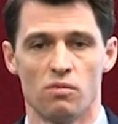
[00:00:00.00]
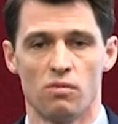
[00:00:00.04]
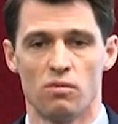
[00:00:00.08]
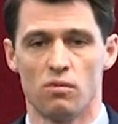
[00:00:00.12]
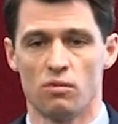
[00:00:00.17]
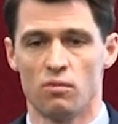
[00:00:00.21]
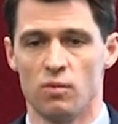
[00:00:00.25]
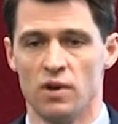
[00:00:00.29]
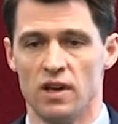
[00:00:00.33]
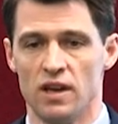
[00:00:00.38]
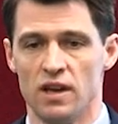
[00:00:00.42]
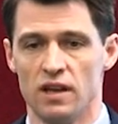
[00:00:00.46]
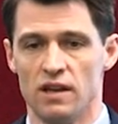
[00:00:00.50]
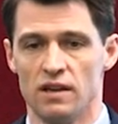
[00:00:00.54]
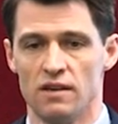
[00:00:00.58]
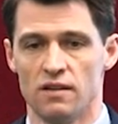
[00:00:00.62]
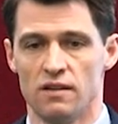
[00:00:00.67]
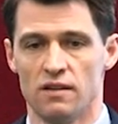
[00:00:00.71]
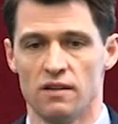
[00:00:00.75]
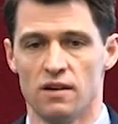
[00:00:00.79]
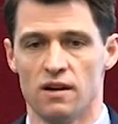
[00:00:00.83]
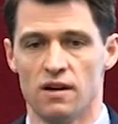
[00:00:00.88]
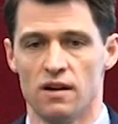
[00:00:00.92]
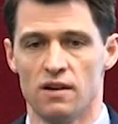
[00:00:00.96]
we
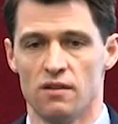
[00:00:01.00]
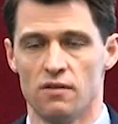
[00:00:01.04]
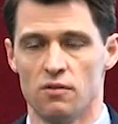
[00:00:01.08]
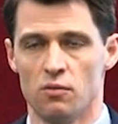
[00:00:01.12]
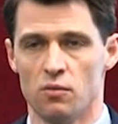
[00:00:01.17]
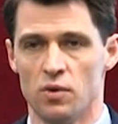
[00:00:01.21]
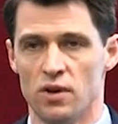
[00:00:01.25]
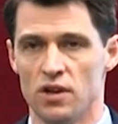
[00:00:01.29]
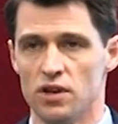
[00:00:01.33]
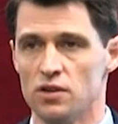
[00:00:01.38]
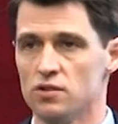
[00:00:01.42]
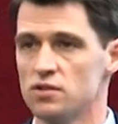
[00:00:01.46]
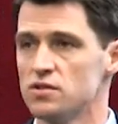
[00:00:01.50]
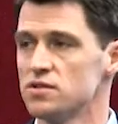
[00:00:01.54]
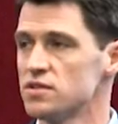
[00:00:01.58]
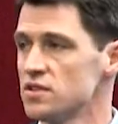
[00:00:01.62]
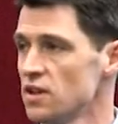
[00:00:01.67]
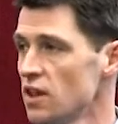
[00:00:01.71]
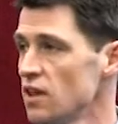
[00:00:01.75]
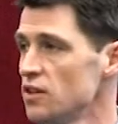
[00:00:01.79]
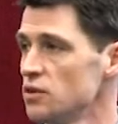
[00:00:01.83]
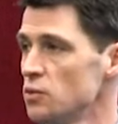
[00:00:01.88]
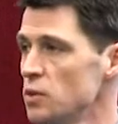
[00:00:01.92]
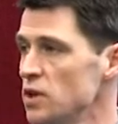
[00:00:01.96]

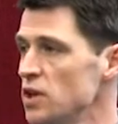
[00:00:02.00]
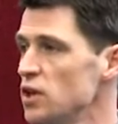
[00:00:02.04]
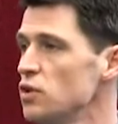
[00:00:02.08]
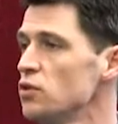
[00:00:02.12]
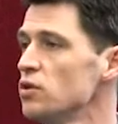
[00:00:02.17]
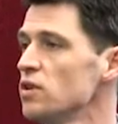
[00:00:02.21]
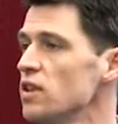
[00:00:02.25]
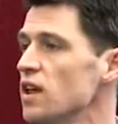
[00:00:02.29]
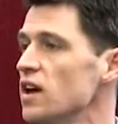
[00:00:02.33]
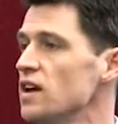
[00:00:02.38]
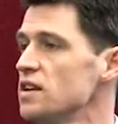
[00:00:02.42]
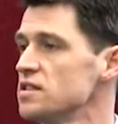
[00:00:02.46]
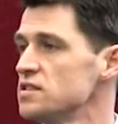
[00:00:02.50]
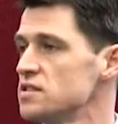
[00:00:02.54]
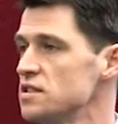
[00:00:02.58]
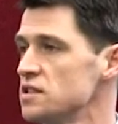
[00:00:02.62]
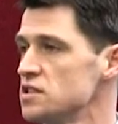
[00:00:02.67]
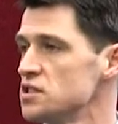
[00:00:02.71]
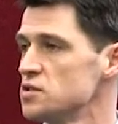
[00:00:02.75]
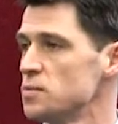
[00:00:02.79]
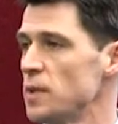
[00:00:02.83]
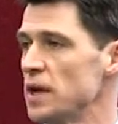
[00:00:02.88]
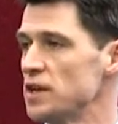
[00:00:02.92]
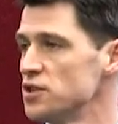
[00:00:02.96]
utilized the
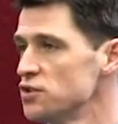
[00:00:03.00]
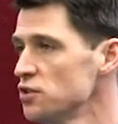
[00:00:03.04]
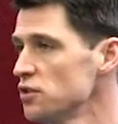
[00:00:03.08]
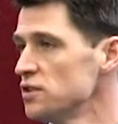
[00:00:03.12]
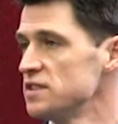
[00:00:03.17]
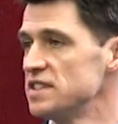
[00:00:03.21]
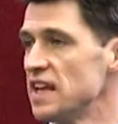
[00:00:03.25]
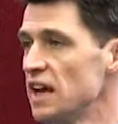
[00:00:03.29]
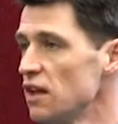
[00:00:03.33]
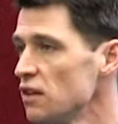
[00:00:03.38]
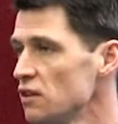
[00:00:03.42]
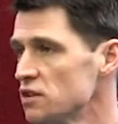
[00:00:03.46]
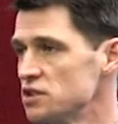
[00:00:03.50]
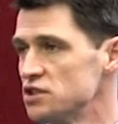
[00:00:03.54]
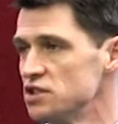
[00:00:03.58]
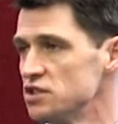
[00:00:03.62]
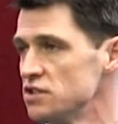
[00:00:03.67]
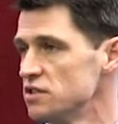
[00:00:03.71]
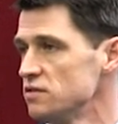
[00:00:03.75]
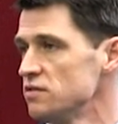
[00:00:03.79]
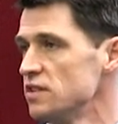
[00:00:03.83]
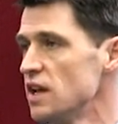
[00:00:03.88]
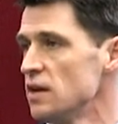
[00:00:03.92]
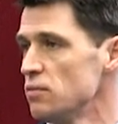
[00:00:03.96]
spatial intelligence
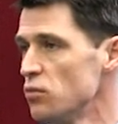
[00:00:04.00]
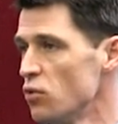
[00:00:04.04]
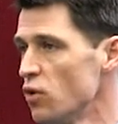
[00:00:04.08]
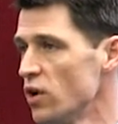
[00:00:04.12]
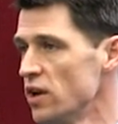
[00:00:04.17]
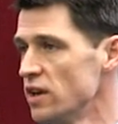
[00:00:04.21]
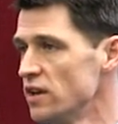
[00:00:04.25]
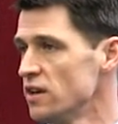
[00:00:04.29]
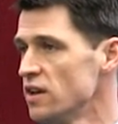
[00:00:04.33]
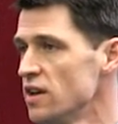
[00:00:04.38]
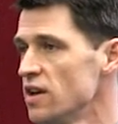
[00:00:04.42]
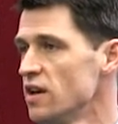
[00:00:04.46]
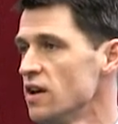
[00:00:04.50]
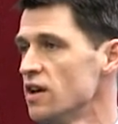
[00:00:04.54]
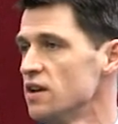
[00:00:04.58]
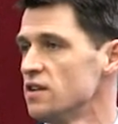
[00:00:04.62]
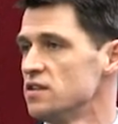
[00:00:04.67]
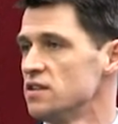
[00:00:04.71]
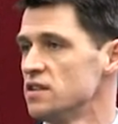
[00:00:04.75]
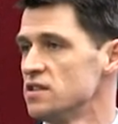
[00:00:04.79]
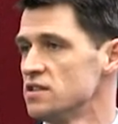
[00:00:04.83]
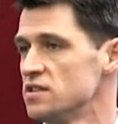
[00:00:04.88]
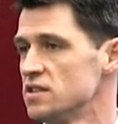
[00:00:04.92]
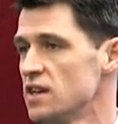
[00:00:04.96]
of Netpoint
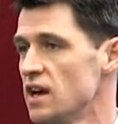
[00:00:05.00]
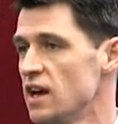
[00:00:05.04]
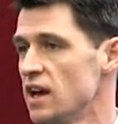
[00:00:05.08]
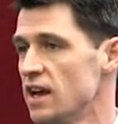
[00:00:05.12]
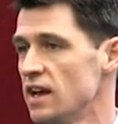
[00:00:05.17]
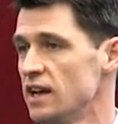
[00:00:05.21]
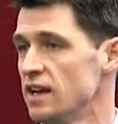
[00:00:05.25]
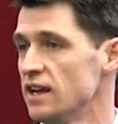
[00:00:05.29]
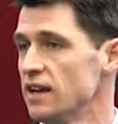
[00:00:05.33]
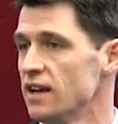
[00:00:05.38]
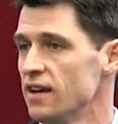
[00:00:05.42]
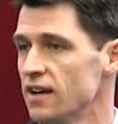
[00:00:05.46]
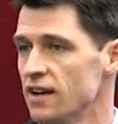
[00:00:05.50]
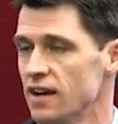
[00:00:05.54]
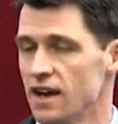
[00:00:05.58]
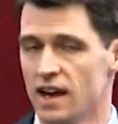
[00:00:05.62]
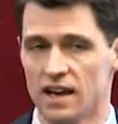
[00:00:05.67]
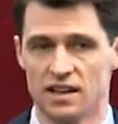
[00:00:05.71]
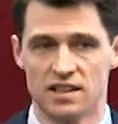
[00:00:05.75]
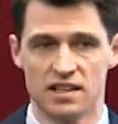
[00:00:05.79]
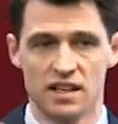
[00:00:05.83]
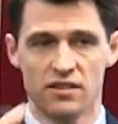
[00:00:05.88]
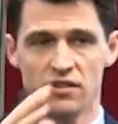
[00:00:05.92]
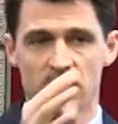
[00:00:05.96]
to say
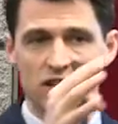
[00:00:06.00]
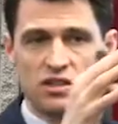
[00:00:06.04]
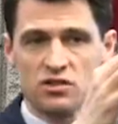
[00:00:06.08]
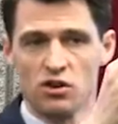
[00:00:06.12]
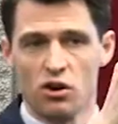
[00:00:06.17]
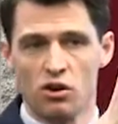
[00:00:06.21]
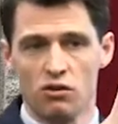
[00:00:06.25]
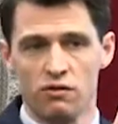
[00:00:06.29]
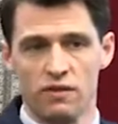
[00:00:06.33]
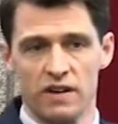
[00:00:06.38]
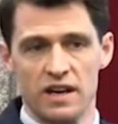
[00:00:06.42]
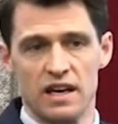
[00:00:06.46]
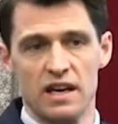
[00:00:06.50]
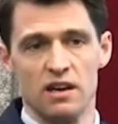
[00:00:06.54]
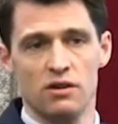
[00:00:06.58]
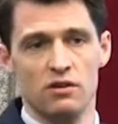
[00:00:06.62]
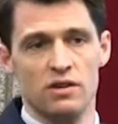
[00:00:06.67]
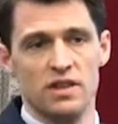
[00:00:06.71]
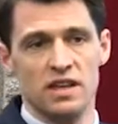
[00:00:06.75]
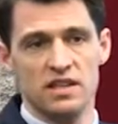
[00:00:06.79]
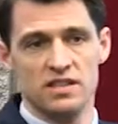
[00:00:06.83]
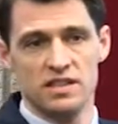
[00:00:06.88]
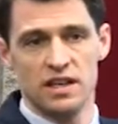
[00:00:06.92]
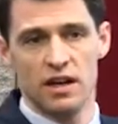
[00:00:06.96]
activities over here
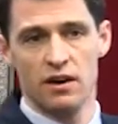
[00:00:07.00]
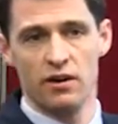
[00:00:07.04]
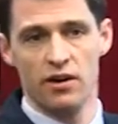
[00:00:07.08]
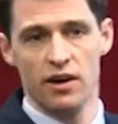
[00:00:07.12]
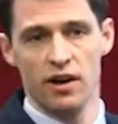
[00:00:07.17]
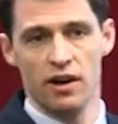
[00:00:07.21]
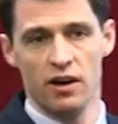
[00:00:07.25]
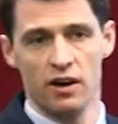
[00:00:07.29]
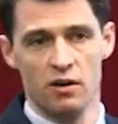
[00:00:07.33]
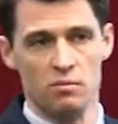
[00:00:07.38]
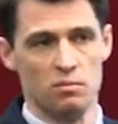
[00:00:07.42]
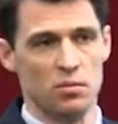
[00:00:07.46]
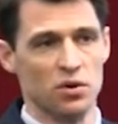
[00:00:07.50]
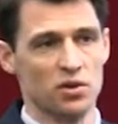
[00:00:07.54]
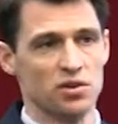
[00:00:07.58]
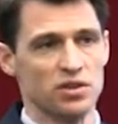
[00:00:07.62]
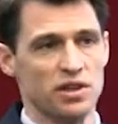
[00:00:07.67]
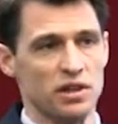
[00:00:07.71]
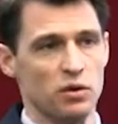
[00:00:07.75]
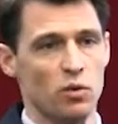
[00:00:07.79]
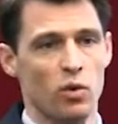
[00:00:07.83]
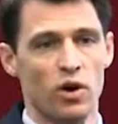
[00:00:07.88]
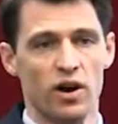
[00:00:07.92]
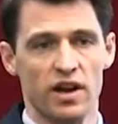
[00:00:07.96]
in this area are
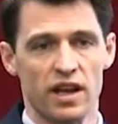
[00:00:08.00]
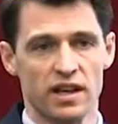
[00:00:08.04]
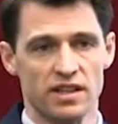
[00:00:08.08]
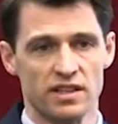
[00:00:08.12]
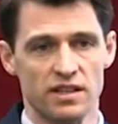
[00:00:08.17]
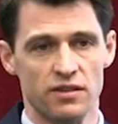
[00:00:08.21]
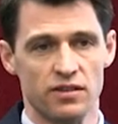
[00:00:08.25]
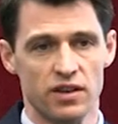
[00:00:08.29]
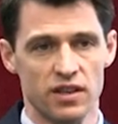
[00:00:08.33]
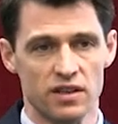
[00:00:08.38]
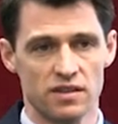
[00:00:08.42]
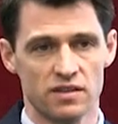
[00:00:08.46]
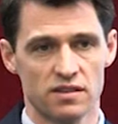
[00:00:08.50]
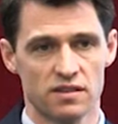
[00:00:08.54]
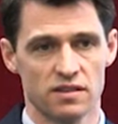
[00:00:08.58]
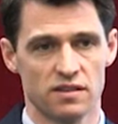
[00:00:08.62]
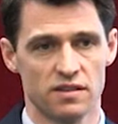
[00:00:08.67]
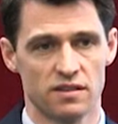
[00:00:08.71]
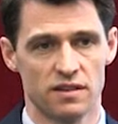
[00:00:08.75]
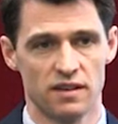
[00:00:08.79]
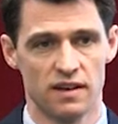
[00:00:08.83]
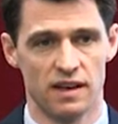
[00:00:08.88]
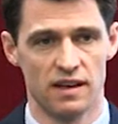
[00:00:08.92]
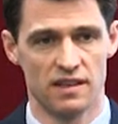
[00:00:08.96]
building 1 activities,
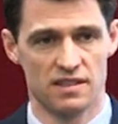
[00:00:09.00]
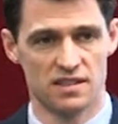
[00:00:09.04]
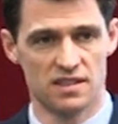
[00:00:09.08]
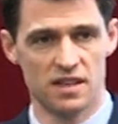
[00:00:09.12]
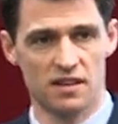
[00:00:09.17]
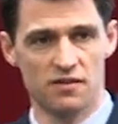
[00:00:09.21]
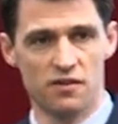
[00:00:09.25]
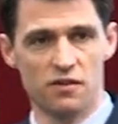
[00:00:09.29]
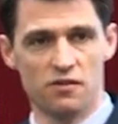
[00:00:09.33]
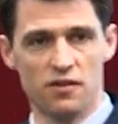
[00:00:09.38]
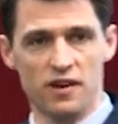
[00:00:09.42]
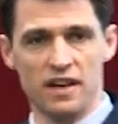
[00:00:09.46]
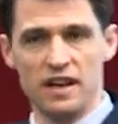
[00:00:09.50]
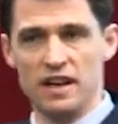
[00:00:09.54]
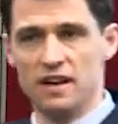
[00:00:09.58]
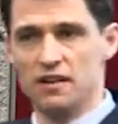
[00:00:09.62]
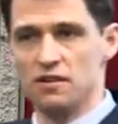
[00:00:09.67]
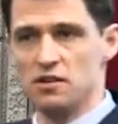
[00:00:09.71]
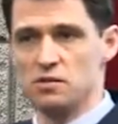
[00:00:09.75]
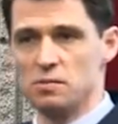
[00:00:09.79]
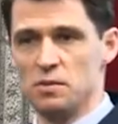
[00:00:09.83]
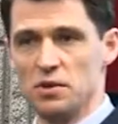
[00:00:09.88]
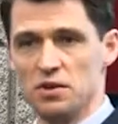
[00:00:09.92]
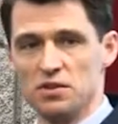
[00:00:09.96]
and stuff over here
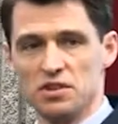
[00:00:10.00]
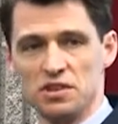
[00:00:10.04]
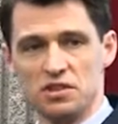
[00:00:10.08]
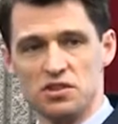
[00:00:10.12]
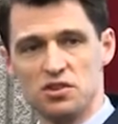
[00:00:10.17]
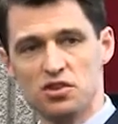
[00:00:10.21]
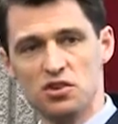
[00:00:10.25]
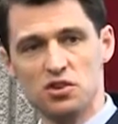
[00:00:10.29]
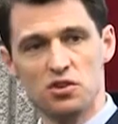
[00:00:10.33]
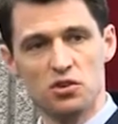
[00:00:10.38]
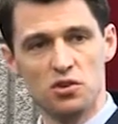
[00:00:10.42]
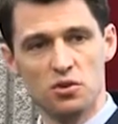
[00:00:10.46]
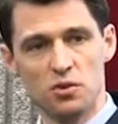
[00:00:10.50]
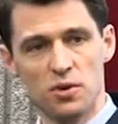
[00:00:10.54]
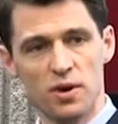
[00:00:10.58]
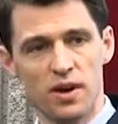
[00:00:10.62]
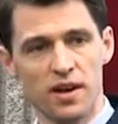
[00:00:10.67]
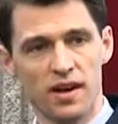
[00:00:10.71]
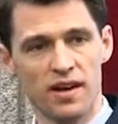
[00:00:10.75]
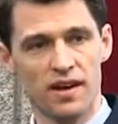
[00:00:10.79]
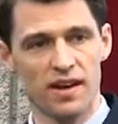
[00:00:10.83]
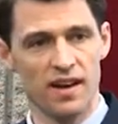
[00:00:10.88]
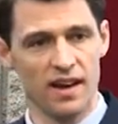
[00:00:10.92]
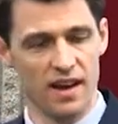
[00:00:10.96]
is building 2,
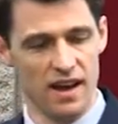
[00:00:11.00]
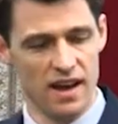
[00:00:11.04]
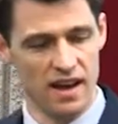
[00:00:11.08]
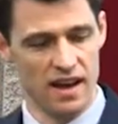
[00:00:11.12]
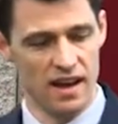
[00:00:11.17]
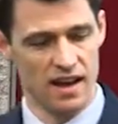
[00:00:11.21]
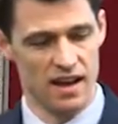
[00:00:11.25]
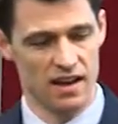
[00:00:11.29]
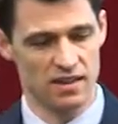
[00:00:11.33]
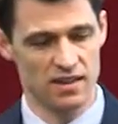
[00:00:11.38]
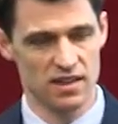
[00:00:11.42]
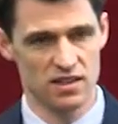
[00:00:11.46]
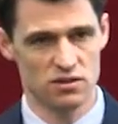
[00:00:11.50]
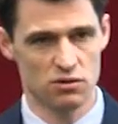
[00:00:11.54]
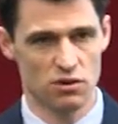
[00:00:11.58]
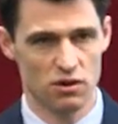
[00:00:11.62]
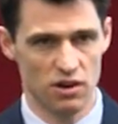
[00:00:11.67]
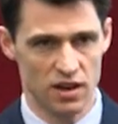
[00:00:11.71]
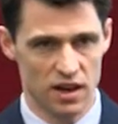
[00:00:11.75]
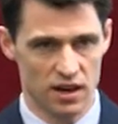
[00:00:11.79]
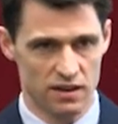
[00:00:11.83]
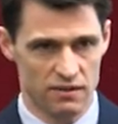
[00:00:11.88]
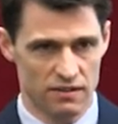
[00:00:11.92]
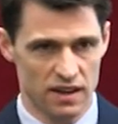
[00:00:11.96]
and these are all
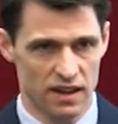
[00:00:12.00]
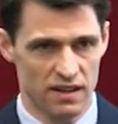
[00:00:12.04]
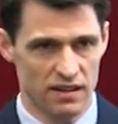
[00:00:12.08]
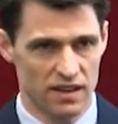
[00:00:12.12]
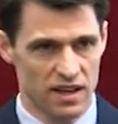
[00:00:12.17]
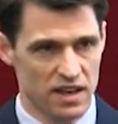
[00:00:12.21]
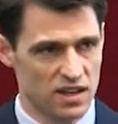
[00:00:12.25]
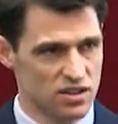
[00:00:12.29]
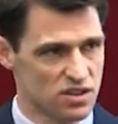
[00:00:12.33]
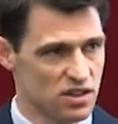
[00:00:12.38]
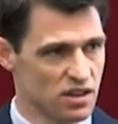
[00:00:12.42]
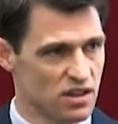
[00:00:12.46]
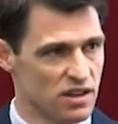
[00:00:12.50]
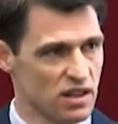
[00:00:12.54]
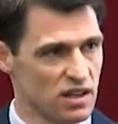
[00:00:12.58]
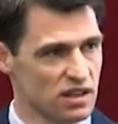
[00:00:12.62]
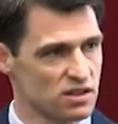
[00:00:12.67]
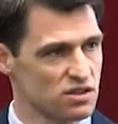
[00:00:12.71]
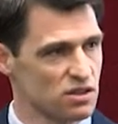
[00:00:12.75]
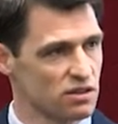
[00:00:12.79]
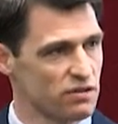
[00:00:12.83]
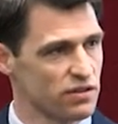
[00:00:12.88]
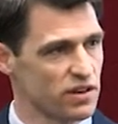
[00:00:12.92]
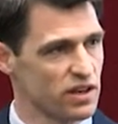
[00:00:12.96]
kind of validation
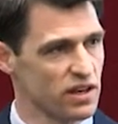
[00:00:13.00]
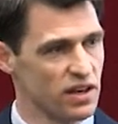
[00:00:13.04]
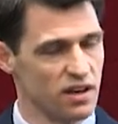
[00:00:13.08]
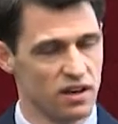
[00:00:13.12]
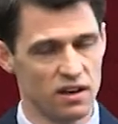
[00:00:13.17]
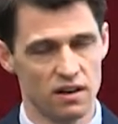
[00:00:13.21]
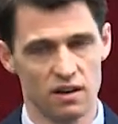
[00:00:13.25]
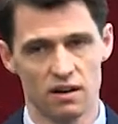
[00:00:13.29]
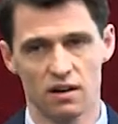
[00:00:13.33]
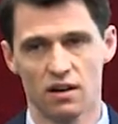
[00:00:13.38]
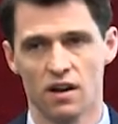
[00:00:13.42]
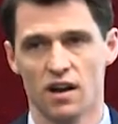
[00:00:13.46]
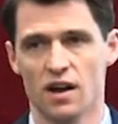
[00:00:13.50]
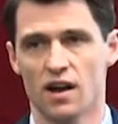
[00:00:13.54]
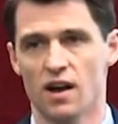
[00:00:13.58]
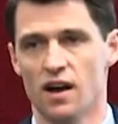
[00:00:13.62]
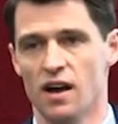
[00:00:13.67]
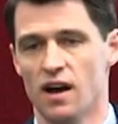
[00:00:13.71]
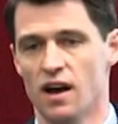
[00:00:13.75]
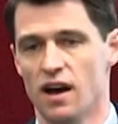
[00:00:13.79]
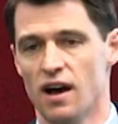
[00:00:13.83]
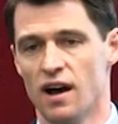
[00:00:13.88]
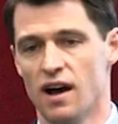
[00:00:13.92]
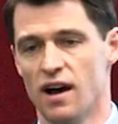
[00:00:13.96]
things over here,
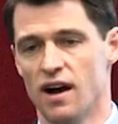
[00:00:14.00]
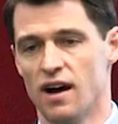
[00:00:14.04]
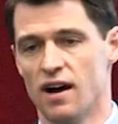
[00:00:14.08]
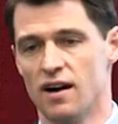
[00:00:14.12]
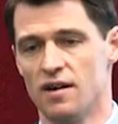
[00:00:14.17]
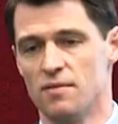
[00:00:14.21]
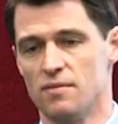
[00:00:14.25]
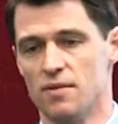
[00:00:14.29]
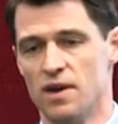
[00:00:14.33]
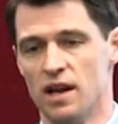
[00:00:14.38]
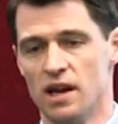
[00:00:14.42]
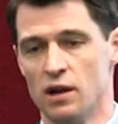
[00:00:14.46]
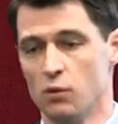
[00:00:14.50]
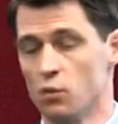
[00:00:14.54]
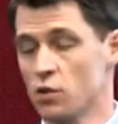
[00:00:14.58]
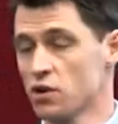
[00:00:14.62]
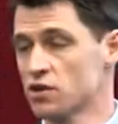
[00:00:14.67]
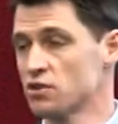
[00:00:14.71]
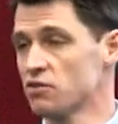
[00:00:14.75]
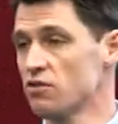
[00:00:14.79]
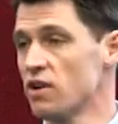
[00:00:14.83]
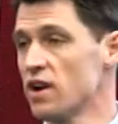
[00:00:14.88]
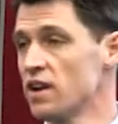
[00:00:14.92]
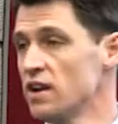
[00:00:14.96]
and it
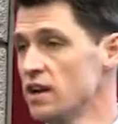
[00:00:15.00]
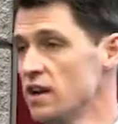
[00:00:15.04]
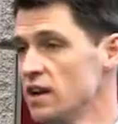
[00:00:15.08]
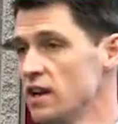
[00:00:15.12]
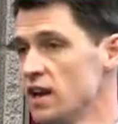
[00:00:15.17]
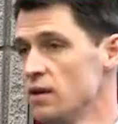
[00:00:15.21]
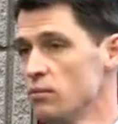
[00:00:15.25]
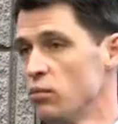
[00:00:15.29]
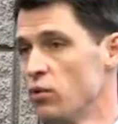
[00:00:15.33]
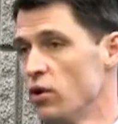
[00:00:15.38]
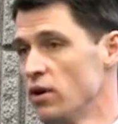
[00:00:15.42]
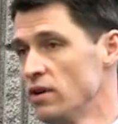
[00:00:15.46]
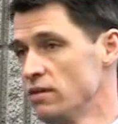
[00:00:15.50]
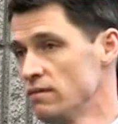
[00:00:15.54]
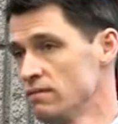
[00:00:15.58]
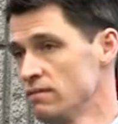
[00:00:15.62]
worked great in Netpoint.